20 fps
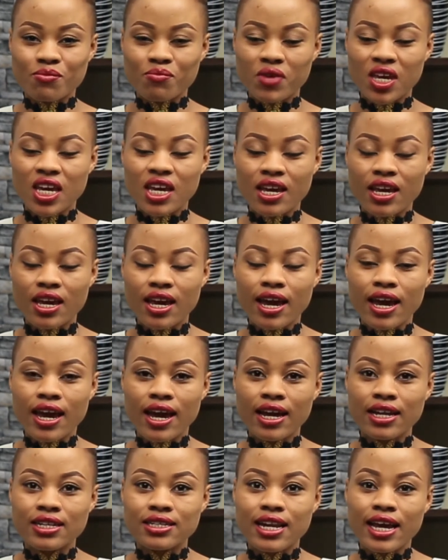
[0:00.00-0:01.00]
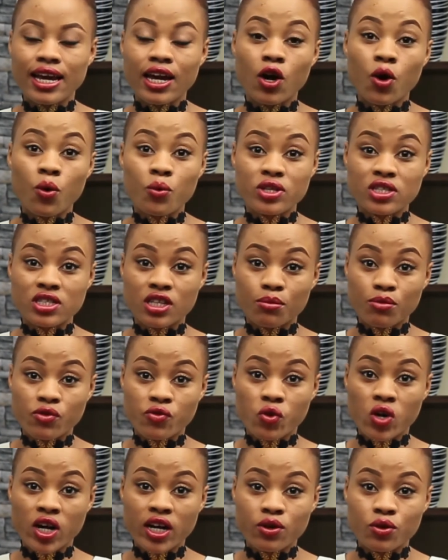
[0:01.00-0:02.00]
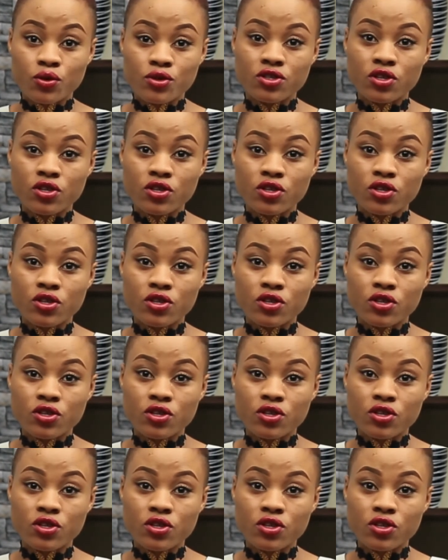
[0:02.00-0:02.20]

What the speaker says: me. And like I always say before I go,